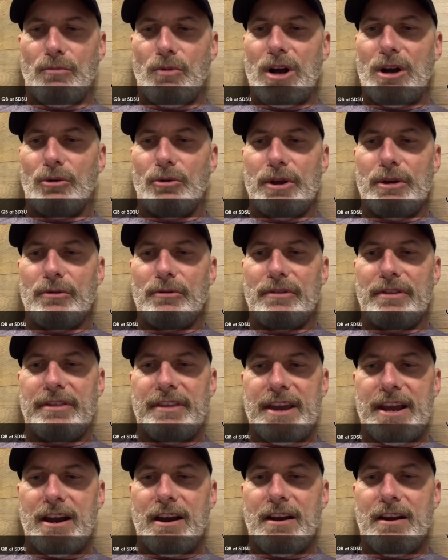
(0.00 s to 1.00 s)
while we were
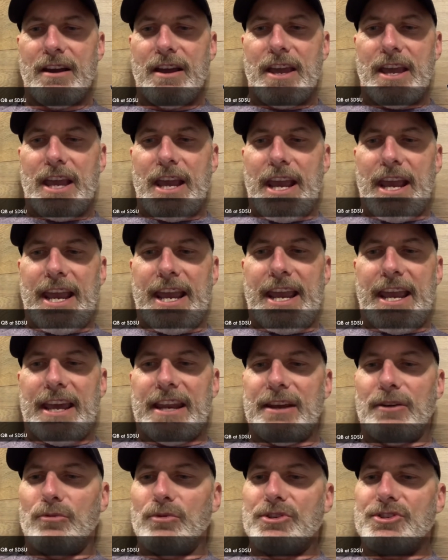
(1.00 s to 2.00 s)
there,
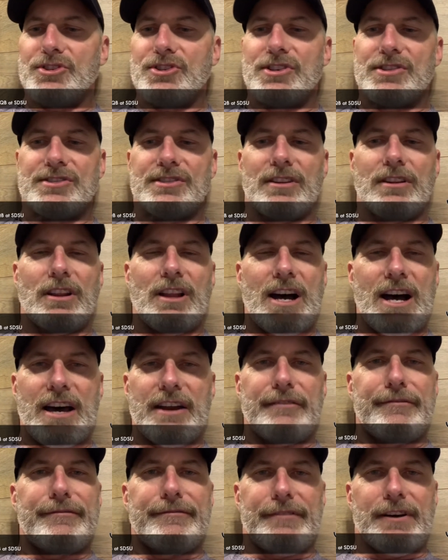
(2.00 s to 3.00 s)
and it was just a
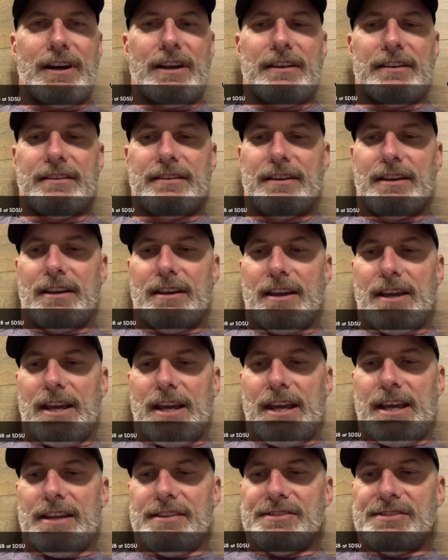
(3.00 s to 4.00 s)
lot of fun.
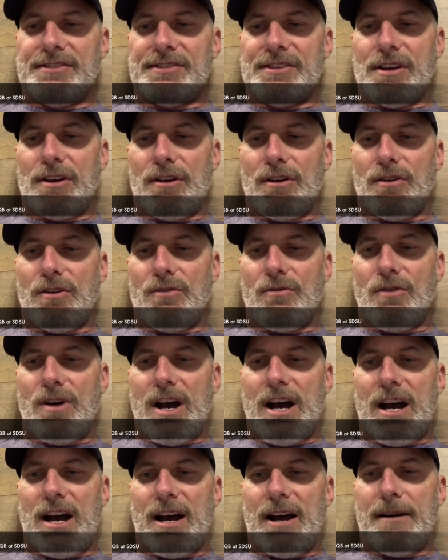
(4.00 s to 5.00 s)
And
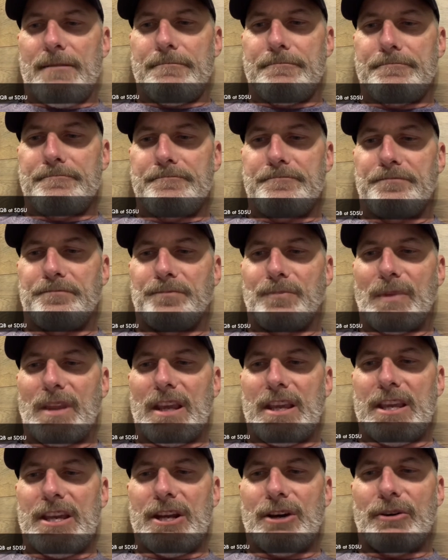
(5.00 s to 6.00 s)
so,
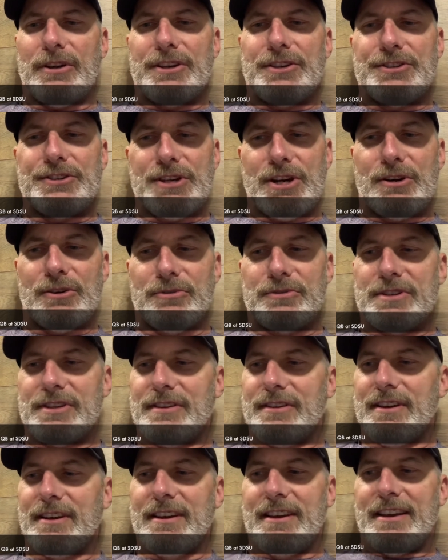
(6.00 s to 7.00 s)
you
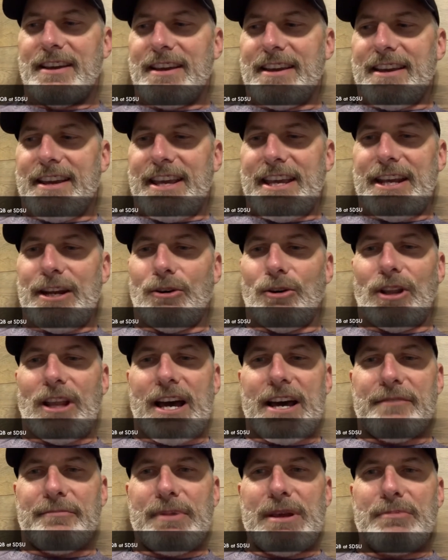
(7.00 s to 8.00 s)
know, a
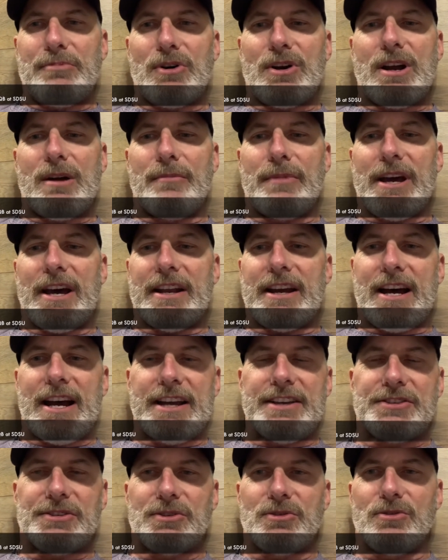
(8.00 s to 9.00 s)
lot of people coming out of
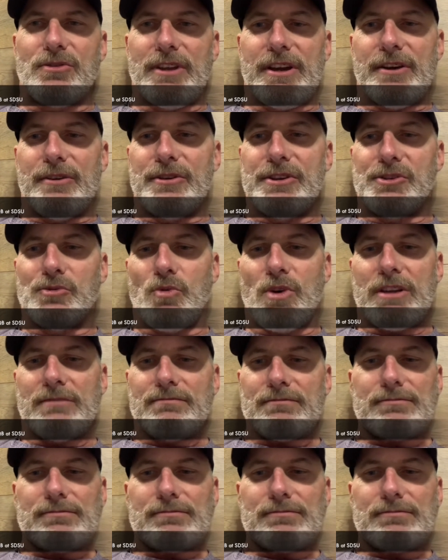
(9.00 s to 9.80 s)
high school, they always want